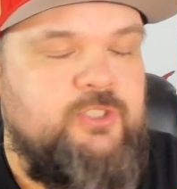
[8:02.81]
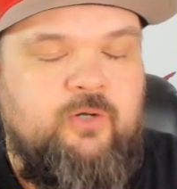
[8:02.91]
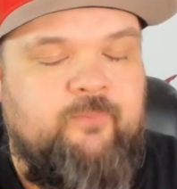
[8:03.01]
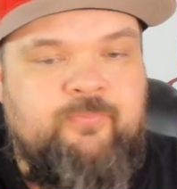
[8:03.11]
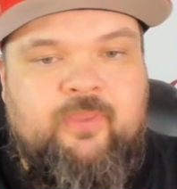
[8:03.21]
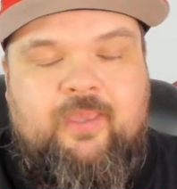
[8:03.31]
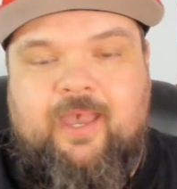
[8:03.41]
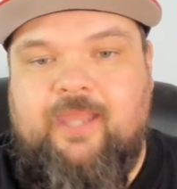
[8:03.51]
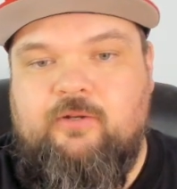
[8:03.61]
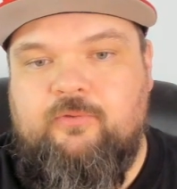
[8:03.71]
So
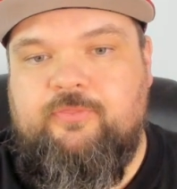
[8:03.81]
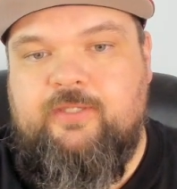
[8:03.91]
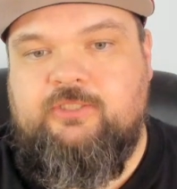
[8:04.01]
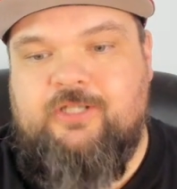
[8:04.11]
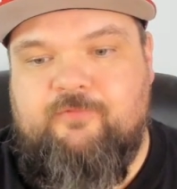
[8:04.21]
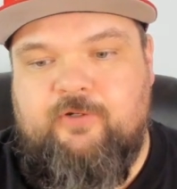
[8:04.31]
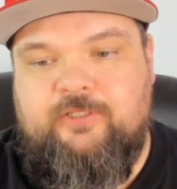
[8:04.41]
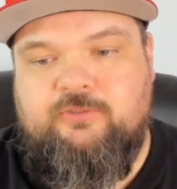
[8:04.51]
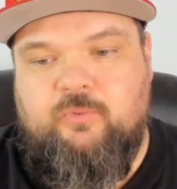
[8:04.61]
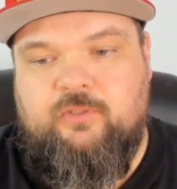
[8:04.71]
I don't think
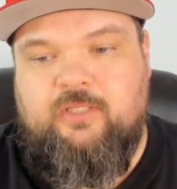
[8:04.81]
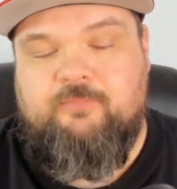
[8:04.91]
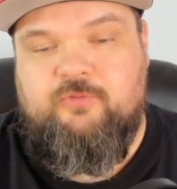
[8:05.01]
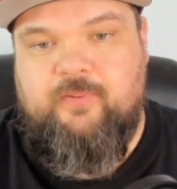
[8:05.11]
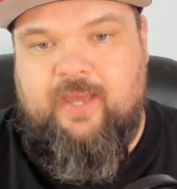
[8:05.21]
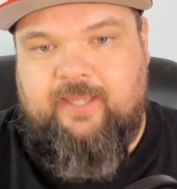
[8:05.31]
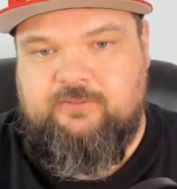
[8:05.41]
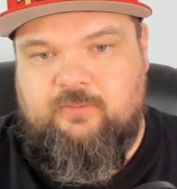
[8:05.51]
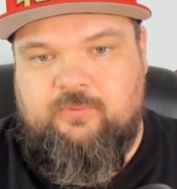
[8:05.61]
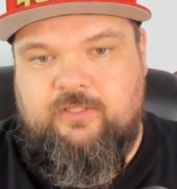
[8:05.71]
Charvarius Ward comes back.
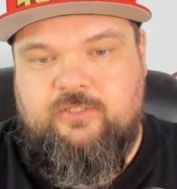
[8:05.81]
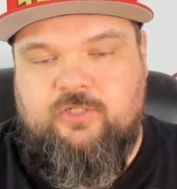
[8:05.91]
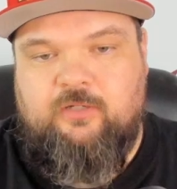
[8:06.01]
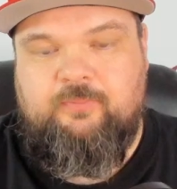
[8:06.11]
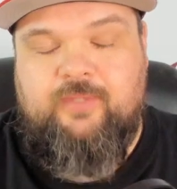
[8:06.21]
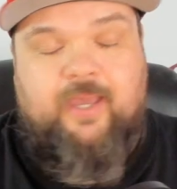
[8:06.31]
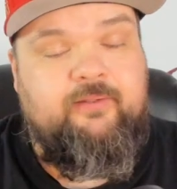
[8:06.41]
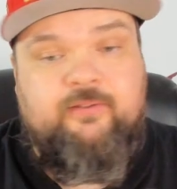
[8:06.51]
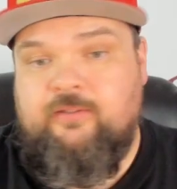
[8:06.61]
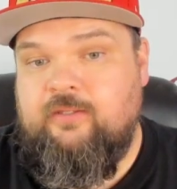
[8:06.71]
So I wanted to start with that.
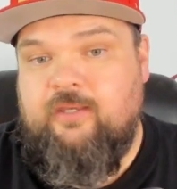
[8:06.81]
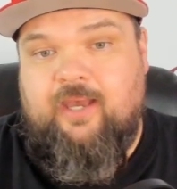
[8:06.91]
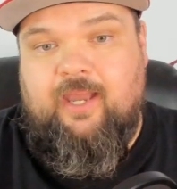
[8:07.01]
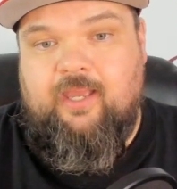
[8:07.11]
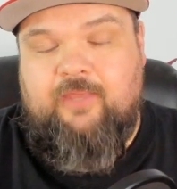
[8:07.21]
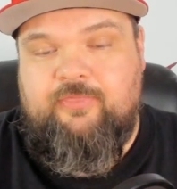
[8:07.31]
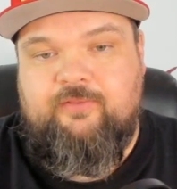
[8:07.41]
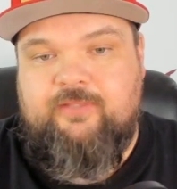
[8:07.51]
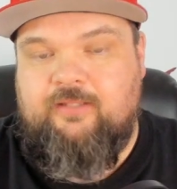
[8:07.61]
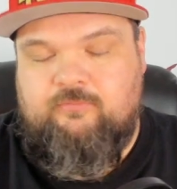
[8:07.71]
I
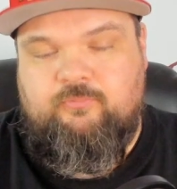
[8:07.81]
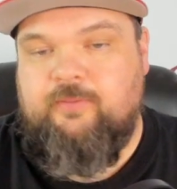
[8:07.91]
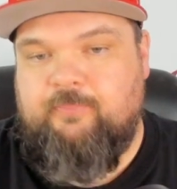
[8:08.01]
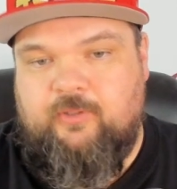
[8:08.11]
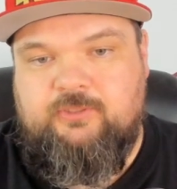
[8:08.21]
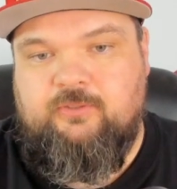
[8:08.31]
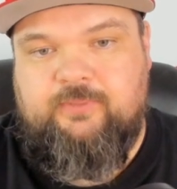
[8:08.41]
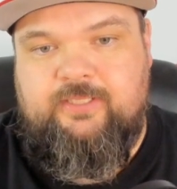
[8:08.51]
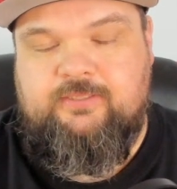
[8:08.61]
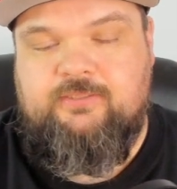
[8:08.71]
think that the personal
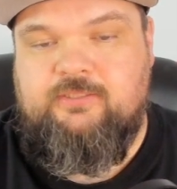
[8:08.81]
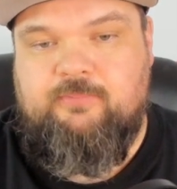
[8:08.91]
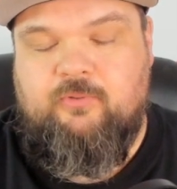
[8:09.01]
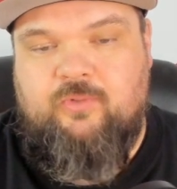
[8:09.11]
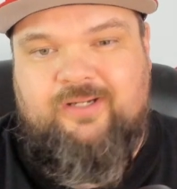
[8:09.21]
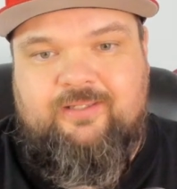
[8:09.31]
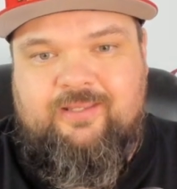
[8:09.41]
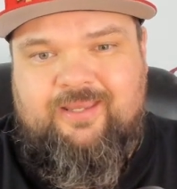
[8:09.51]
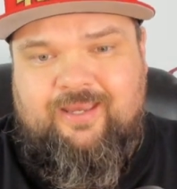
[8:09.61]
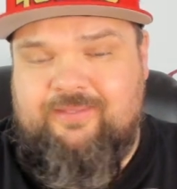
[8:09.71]
reasons, number one,
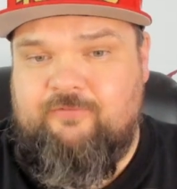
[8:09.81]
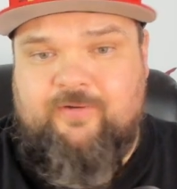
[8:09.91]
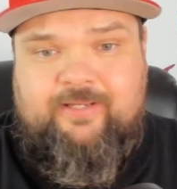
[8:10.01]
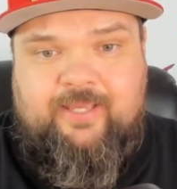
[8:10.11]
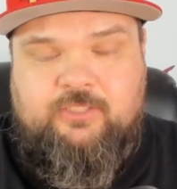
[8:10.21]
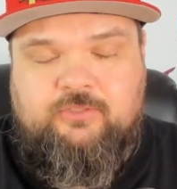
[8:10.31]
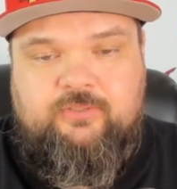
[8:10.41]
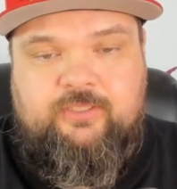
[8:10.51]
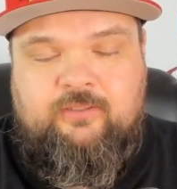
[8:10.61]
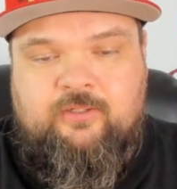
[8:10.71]
I think
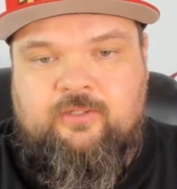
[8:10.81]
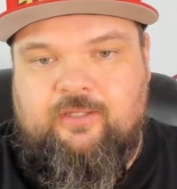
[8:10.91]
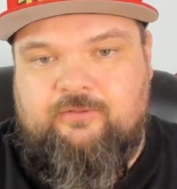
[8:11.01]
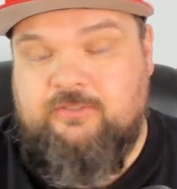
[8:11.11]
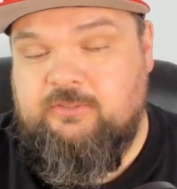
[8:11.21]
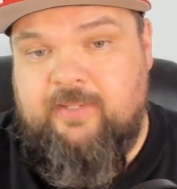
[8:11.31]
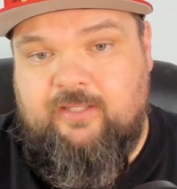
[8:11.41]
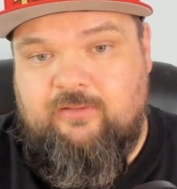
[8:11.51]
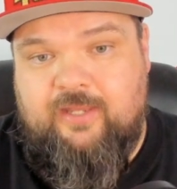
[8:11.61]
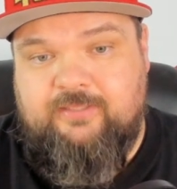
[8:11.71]
financially it doesn't
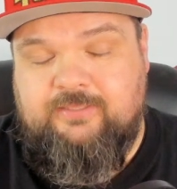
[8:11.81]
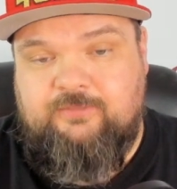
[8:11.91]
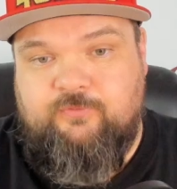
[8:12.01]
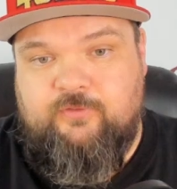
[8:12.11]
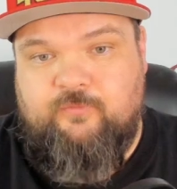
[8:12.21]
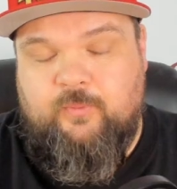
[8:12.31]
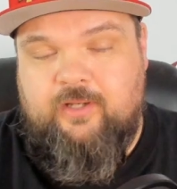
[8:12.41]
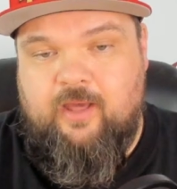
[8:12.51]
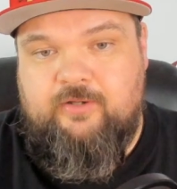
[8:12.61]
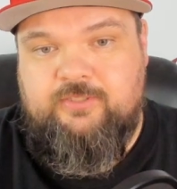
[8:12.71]
make a lot of sense for the
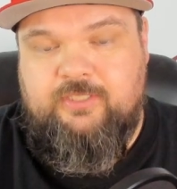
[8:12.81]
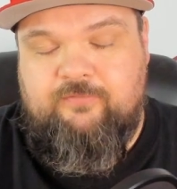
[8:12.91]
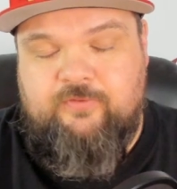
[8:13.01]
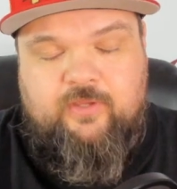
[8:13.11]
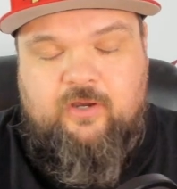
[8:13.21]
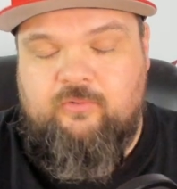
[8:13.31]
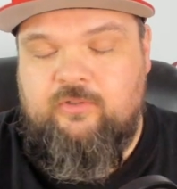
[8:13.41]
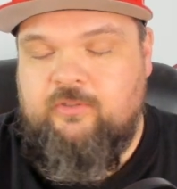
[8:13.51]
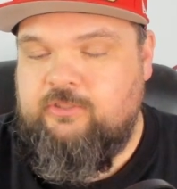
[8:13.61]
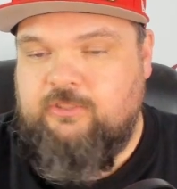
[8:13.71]
49ers, even
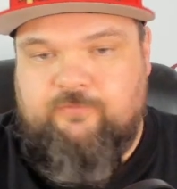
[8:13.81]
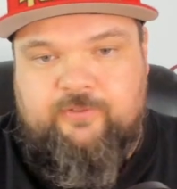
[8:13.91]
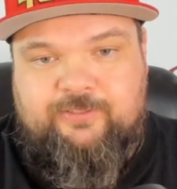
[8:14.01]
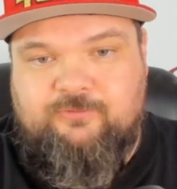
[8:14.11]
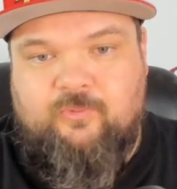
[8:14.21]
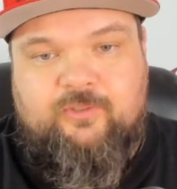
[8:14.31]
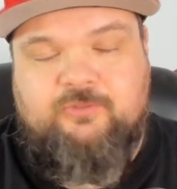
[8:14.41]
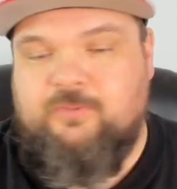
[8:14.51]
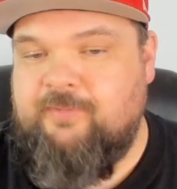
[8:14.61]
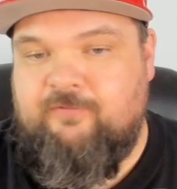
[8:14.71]
though Charvarius Ward
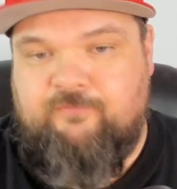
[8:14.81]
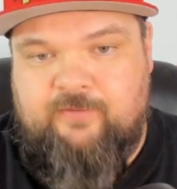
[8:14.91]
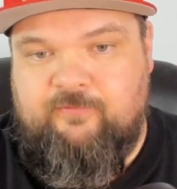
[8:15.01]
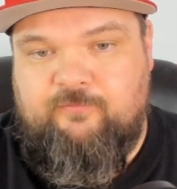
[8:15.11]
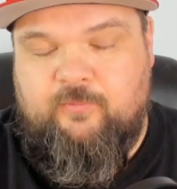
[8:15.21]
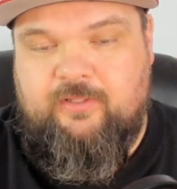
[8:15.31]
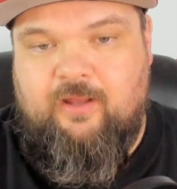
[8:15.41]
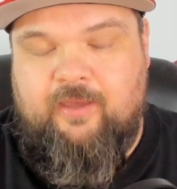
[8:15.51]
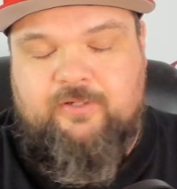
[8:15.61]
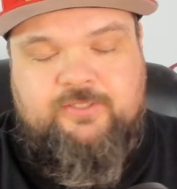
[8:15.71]
is one of my favorite
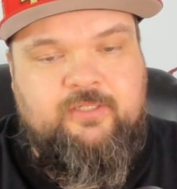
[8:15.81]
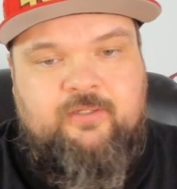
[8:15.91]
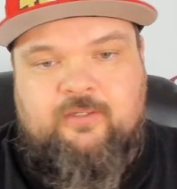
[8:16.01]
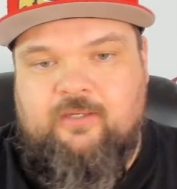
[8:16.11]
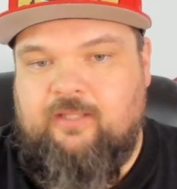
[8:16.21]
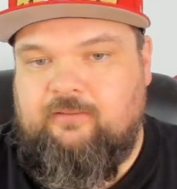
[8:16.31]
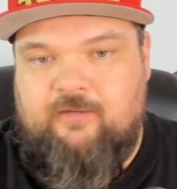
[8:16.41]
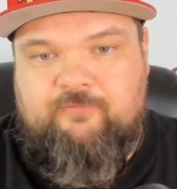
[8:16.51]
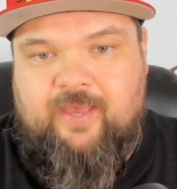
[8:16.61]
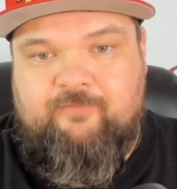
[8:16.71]
49ers. I
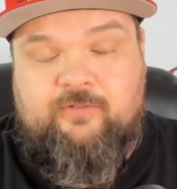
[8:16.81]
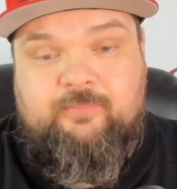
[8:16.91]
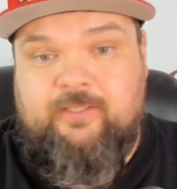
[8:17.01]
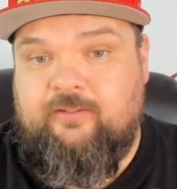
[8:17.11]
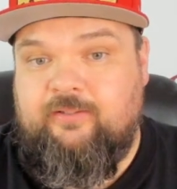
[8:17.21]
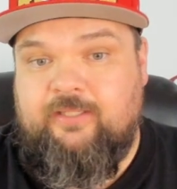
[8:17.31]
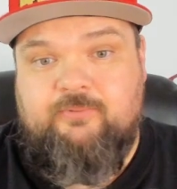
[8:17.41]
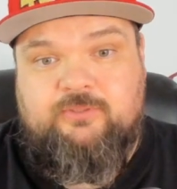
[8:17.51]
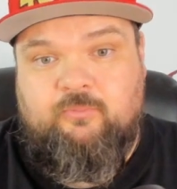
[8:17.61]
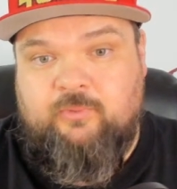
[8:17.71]
loved having him here. He
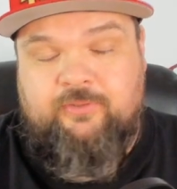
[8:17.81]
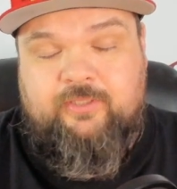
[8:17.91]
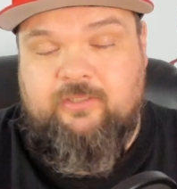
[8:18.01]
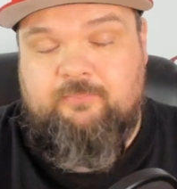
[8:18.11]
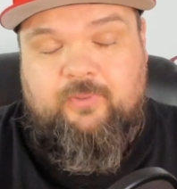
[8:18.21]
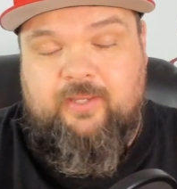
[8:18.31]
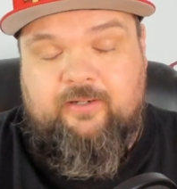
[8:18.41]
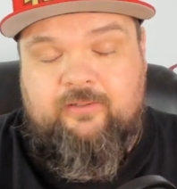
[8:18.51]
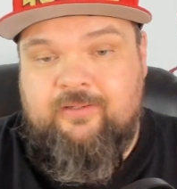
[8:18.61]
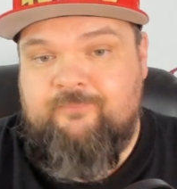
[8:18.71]
was a really good
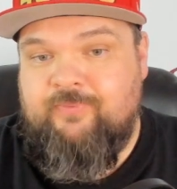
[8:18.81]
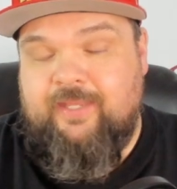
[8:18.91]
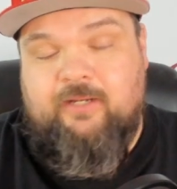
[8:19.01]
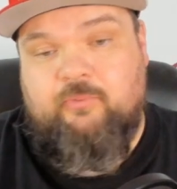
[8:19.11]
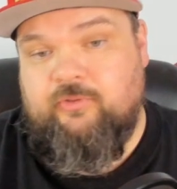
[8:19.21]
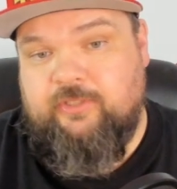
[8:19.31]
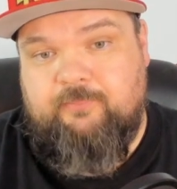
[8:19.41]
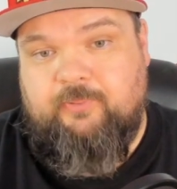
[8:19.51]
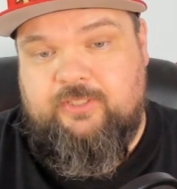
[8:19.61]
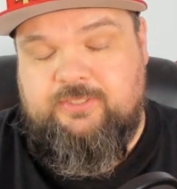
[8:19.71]
player and a really
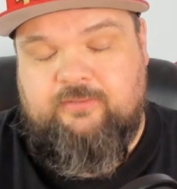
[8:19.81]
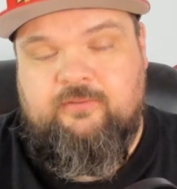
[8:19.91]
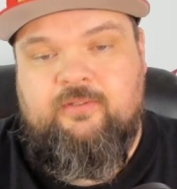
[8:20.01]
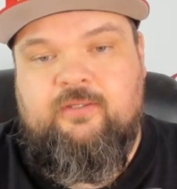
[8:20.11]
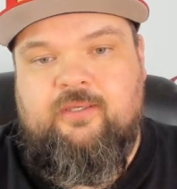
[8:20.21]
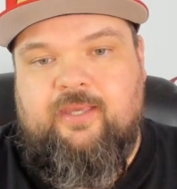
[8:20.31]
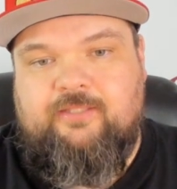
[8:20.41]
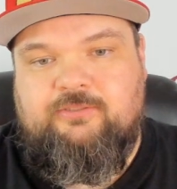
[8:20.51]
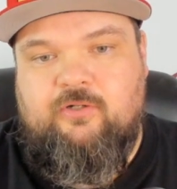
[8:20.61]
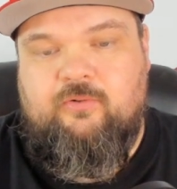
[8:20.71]
good person.
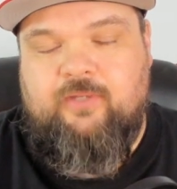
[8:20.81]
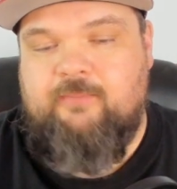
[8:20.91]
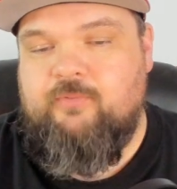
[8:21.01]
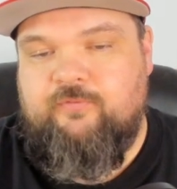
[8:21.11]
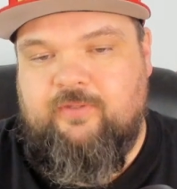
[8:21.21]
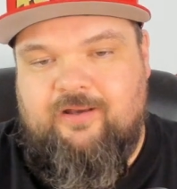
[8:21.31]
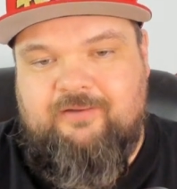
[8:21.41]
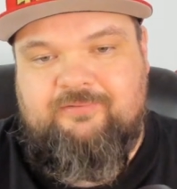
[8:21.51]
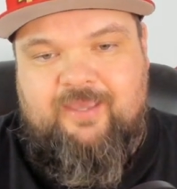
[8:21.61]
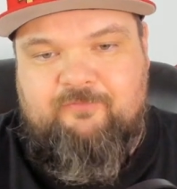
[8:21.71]
And so him moving
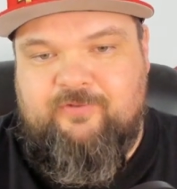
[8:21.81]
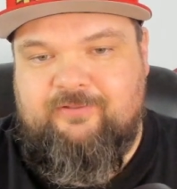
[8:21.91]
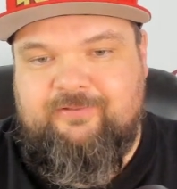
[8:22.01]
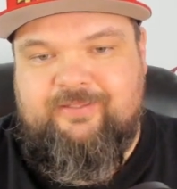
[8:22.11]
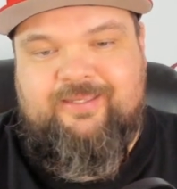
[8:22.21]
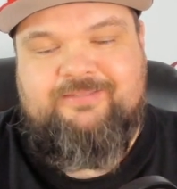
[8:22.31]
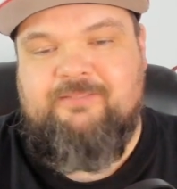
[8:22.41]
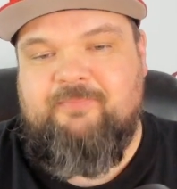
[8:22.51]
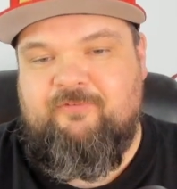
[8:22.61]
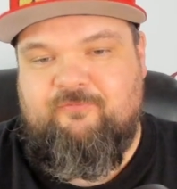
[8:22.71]
on definitely
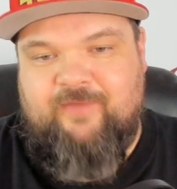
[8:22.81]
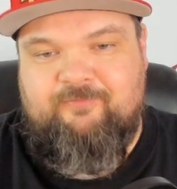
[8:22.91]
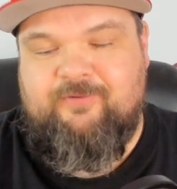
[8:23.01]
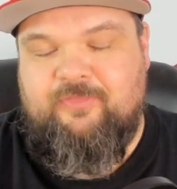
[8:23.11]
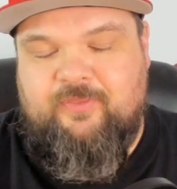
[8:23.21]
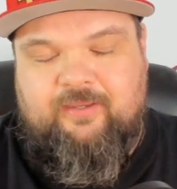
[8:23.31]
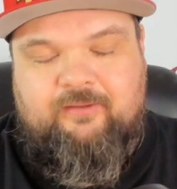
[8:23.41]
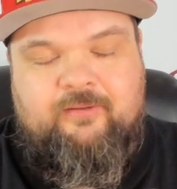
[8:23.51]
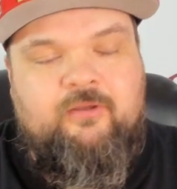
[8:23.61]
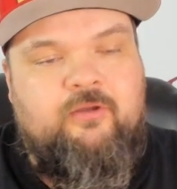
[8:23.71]
isn't my favorite thing.